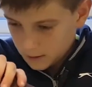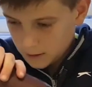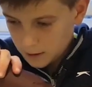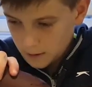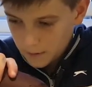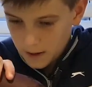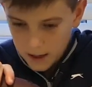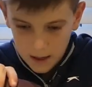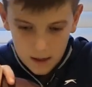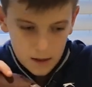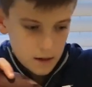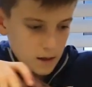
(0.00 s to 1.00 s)
it's going to
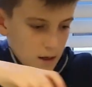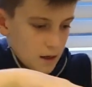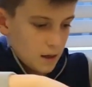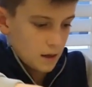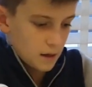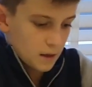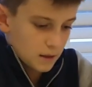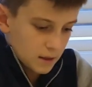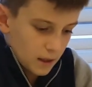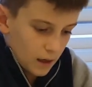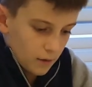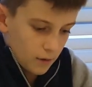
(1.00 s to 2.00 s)
be the
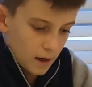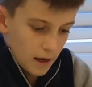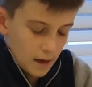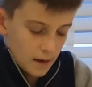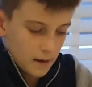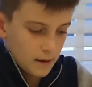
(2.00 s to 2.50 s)
celery.